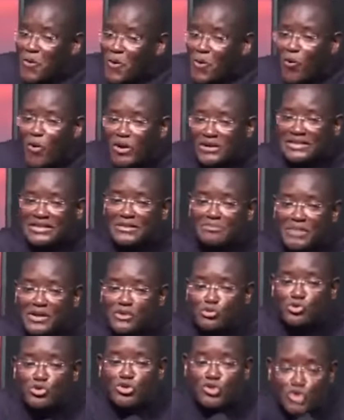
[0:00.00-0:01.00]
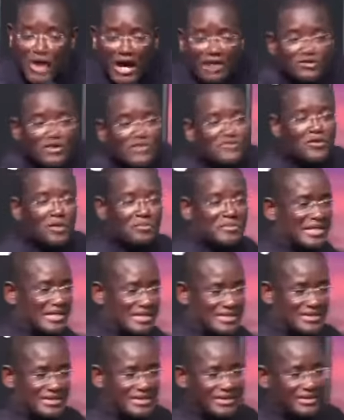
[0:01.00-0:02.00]
know what it means to travel for
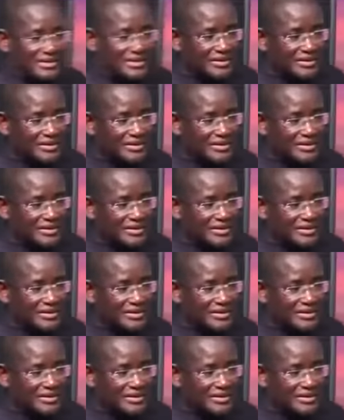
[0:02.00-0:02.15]
ministry.